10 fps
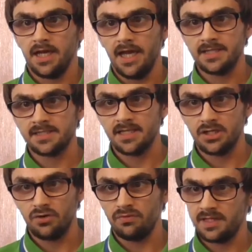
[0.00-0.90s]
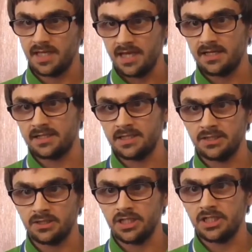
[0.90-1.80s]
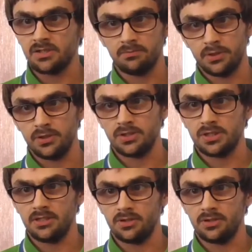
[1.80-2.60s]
I'd say go for the 8th generation personally,